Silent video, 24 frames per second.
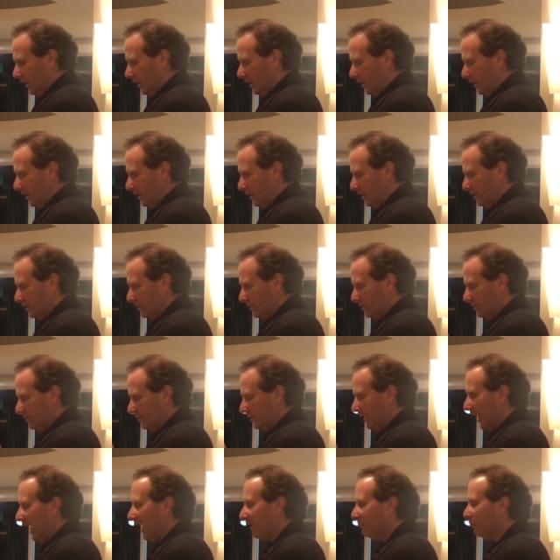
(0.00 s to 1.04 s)
Uh,
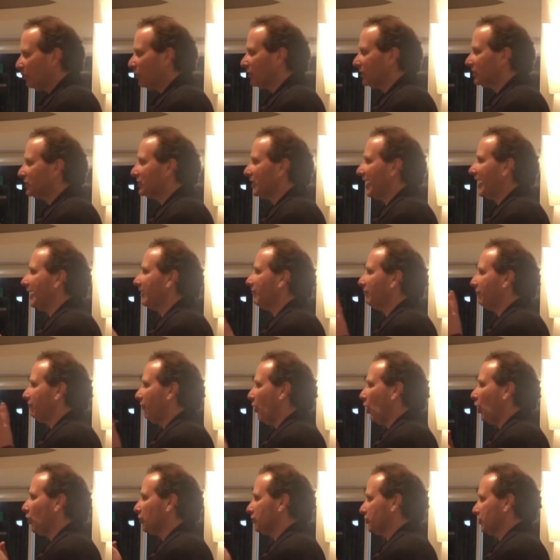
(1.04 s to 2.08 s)
libel is saying
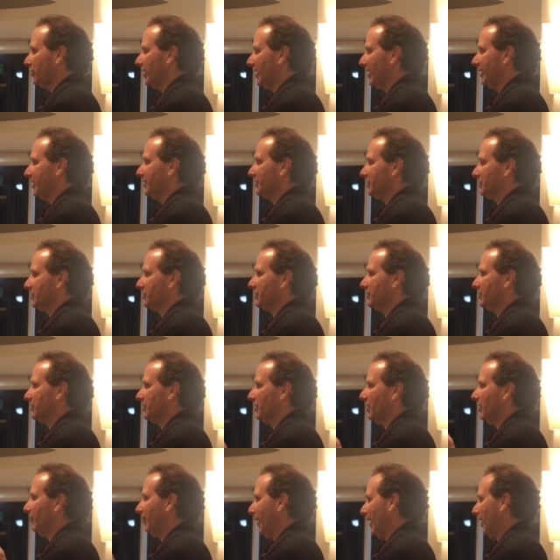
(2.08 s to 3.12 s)
false things
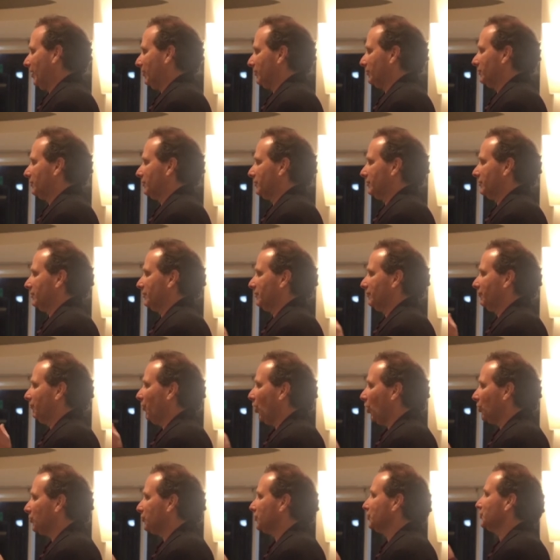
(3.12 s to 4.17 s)
about,
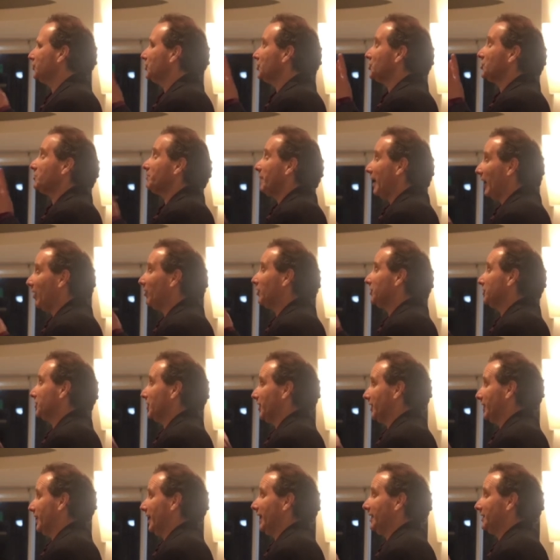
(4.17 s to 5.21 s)
false
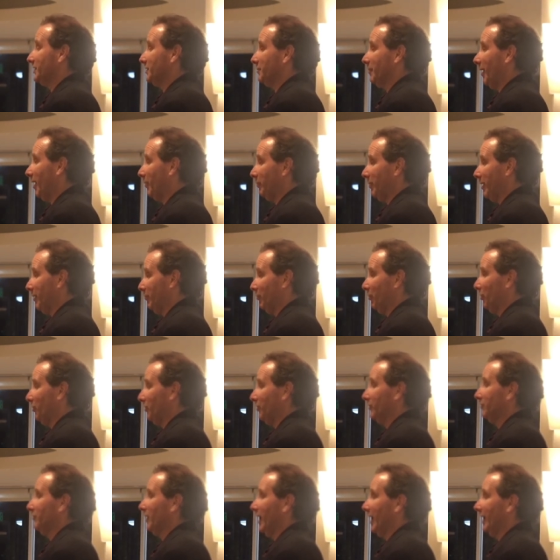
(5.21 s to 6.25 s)
disparaging things about people,
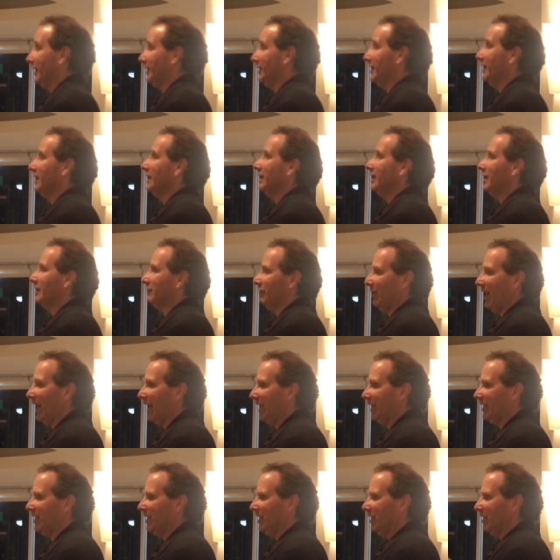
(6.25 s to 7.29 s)
right? If
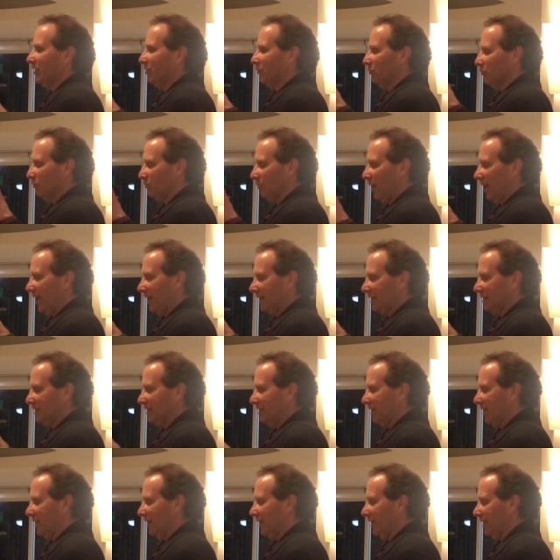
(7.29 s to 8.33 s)
I write
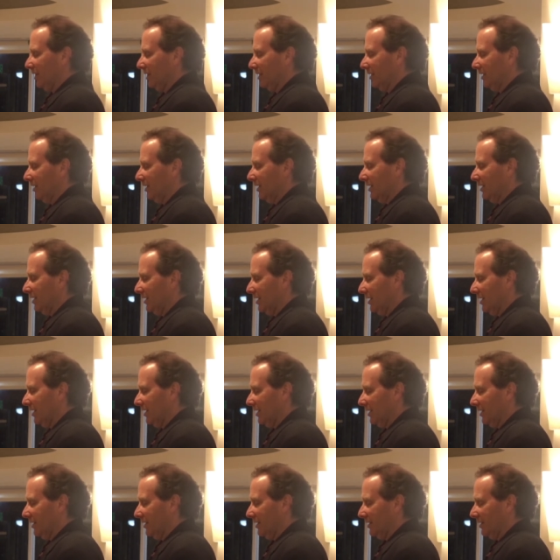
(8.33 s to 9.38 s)
uh, uh,
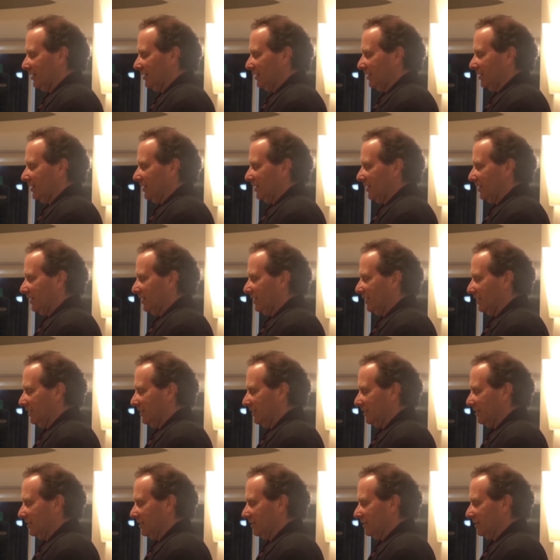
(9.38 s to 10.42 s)
uh,
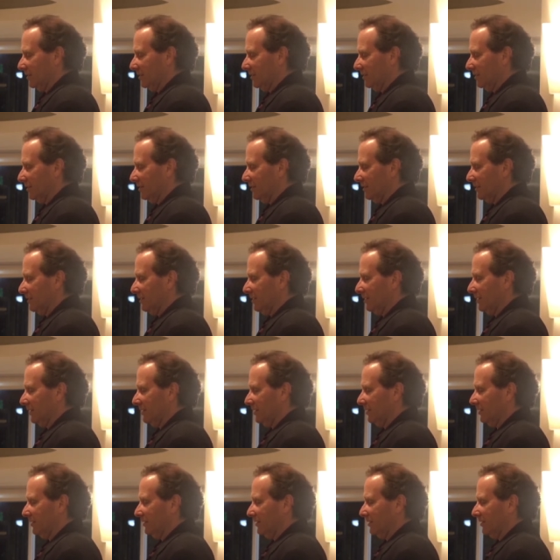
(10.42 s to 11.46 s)
uh,
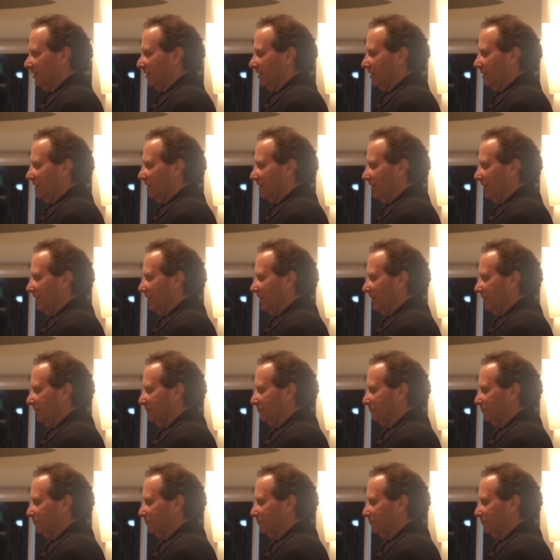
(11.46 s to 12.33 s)
um,